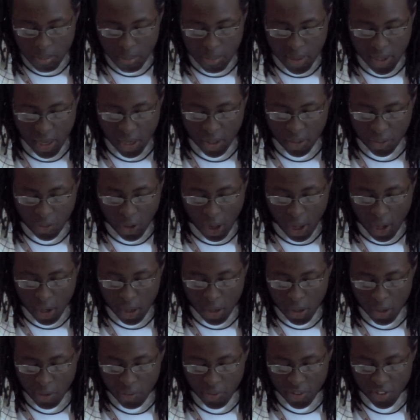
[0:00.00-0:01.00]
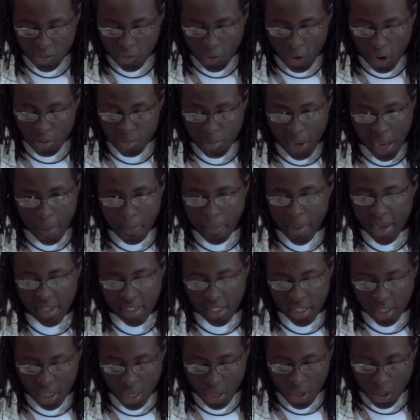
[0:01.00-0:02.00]
Been unthought of as far as my
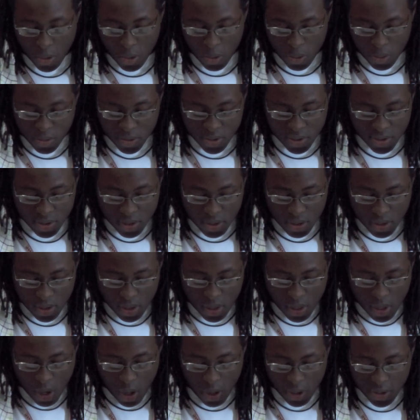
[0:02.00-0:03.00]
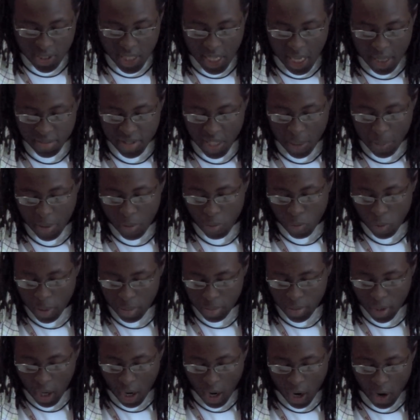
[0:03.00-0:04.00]
opinion goes. All the times I've been
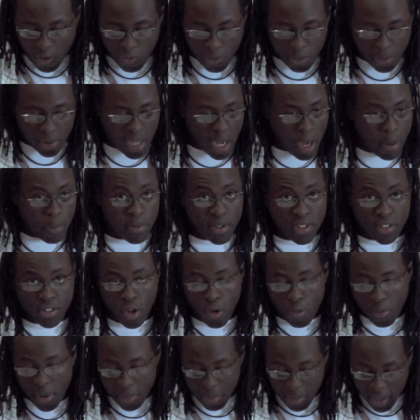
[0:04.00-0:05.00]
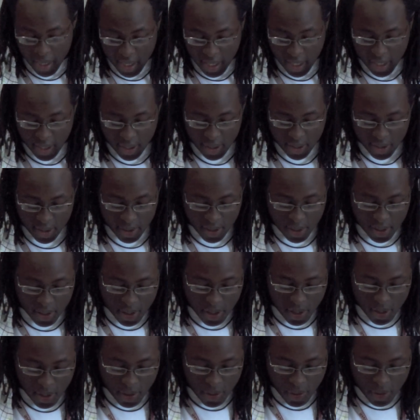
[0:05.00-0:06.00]
ripped off and companies owe me money.
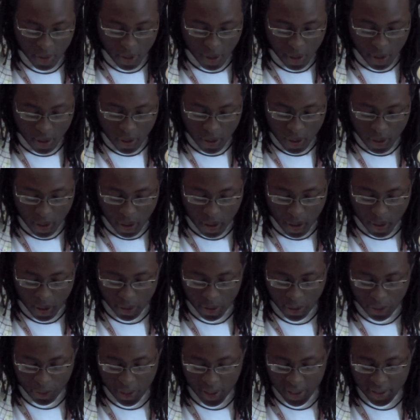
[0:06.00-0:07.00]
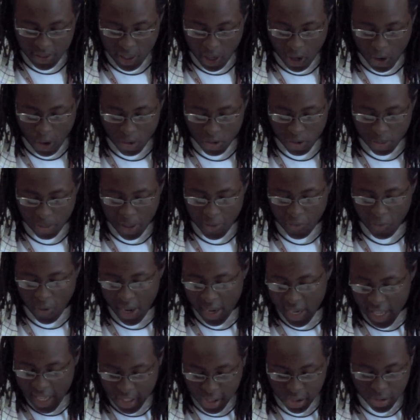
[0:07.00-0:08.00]
All the things that are owed to me
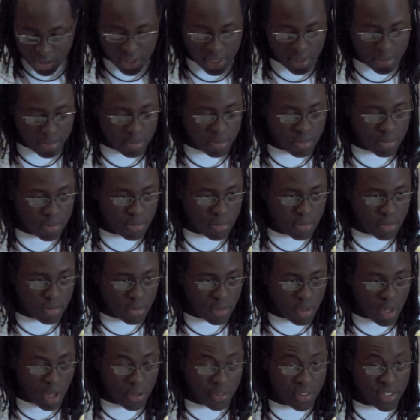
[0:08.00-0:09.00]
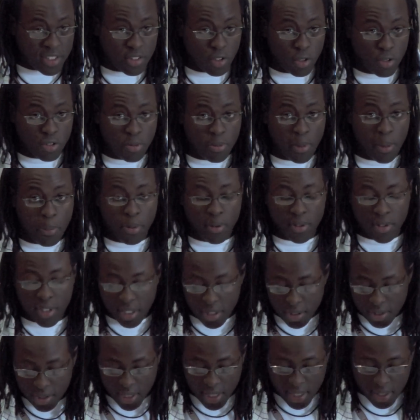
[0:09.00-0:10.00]
financially. All the things owed to me
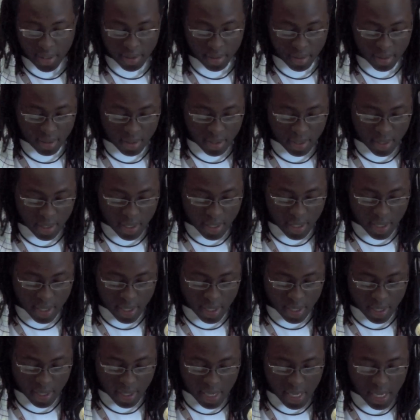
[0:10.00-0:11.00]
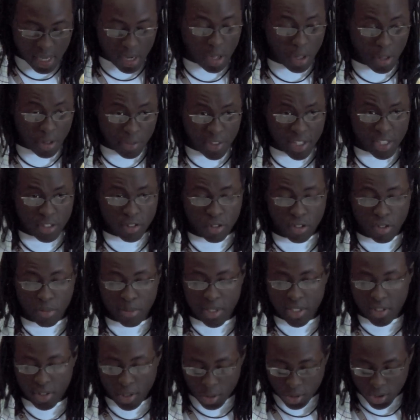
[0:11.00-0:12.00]
politically. And all the things owed to
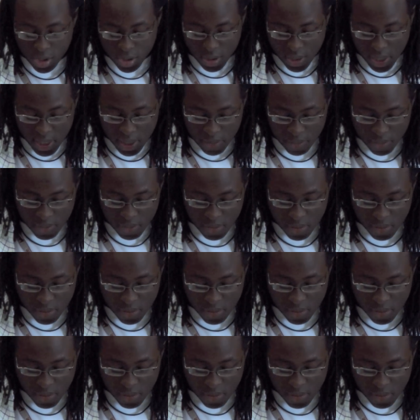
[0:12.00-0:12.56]
me socially.